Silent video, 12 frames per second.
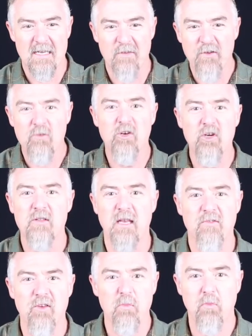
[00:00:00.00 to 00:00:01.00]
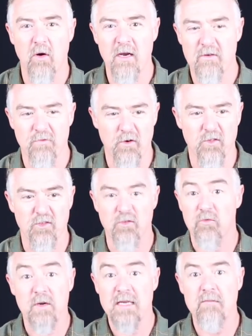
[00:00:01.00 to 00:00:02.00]
if you knew that if you prayed for
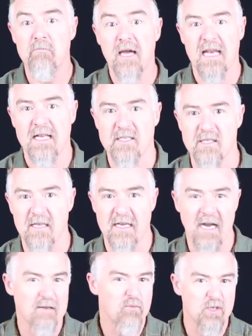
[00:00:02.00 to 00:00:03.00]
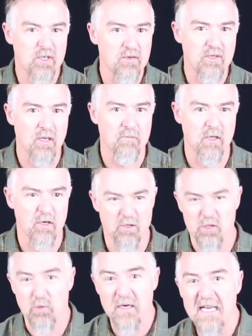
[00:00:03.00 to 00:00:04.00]
3 minutes that God would do something or
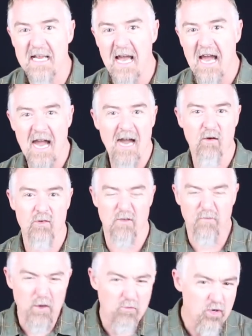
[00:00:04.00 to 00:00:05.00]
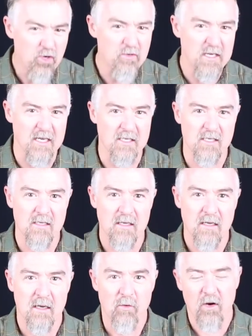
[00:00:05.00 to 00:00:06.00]
3 hours, if you knew this,
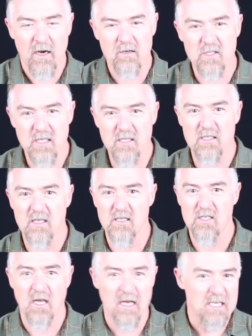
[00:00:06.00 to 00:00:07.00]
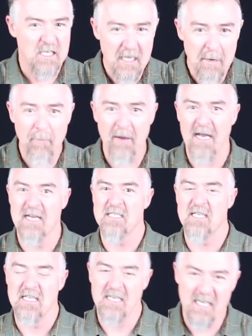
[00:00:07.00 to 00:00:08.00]
well, here Jesus says, keep
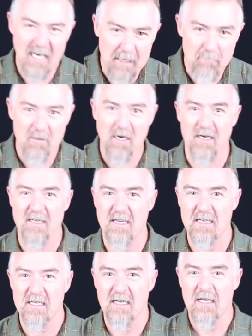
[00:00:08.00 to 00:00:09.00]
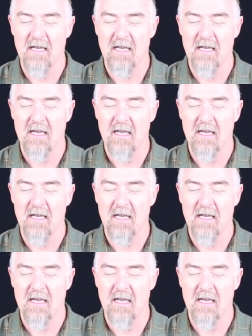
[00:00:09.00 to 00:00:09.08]
asking, keep knocking,